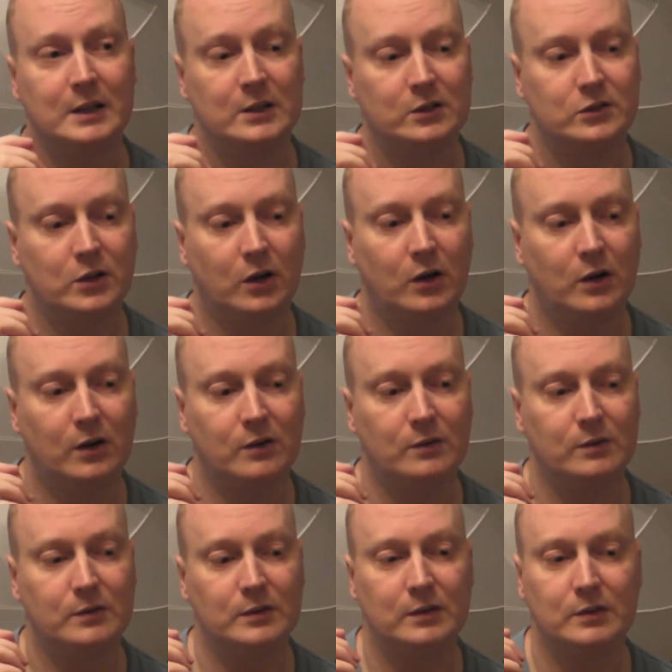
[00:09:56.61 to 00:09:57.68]
So
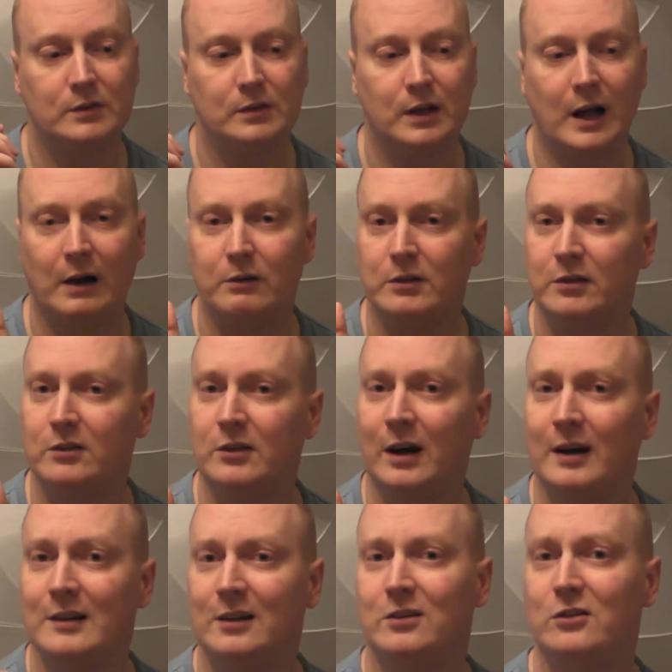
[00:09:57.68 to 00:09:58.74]
I would
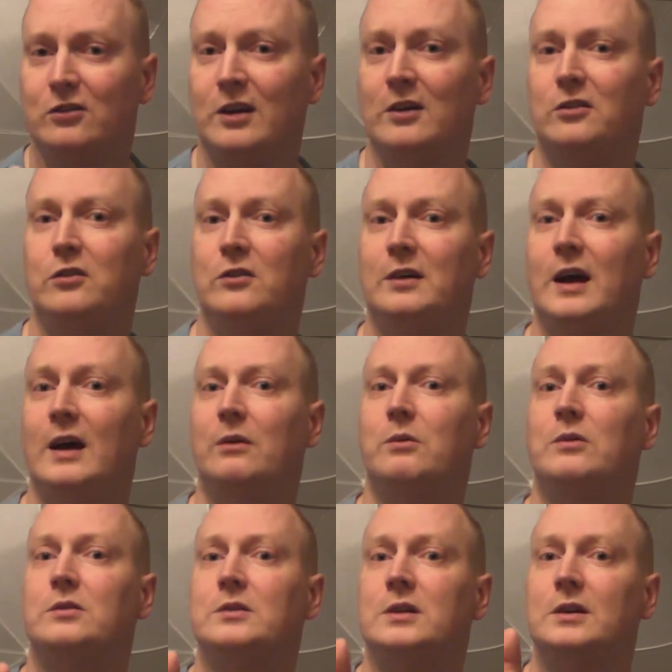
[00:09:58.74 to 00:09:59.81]
highly suggest you get
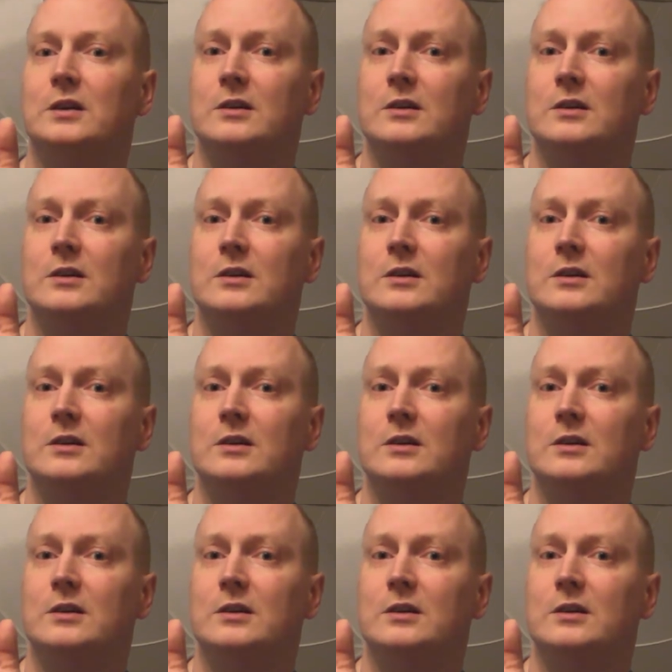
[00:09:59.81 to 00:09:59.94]
one